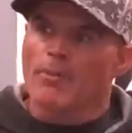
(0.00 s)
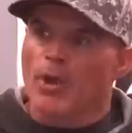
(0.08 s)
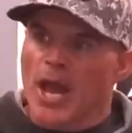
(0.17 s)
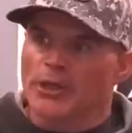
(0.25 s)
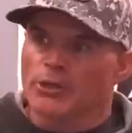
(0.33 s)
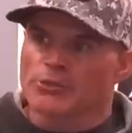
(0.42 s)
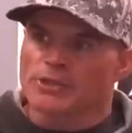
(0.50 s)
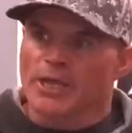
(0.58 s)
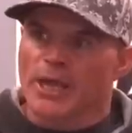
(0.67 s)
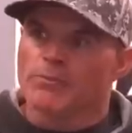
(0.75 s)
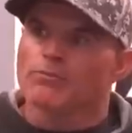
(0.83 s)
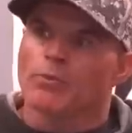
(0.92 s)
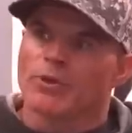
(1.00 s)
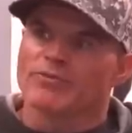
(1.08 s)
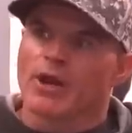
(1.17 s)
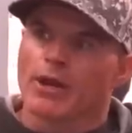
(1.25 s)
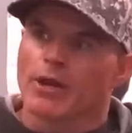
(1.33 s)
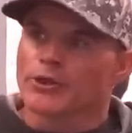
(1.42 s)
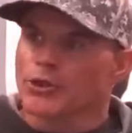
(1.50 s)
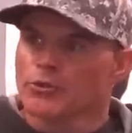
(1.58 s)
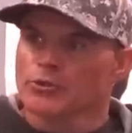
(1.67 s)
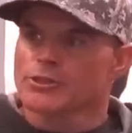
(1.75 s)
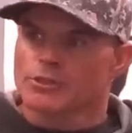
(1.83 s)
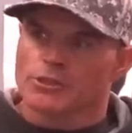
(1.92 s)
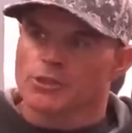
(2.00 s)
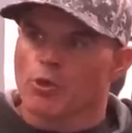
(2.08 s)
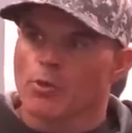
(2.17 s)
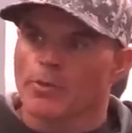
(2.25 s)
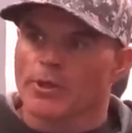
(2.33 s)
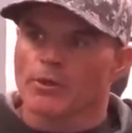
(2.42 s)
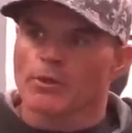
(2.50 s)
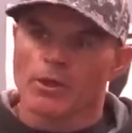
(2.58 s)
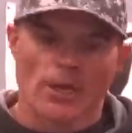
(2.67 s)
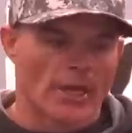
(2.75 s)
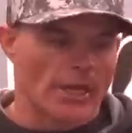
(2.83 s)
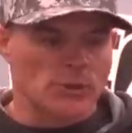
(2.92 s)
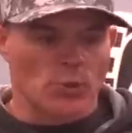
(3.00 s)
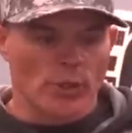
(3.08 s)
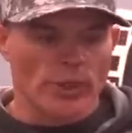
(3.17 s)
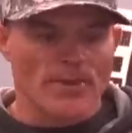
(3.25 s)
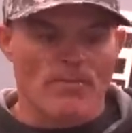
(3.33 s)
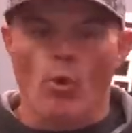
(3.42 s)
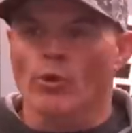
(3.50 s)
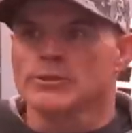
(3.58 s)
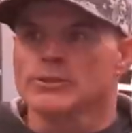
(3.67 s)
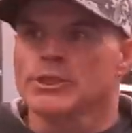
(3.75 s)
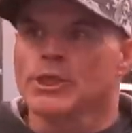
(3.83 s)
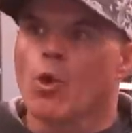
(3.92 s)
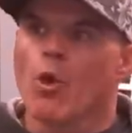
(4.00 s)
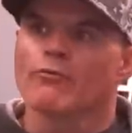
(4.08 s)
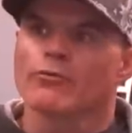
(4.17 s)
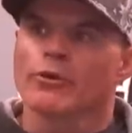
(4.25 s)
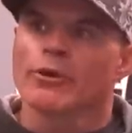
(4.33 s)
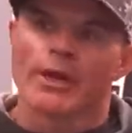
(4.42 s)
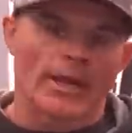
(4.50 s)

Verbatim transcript: a brand new sled, we've got our used snowmobile. It's really important to go over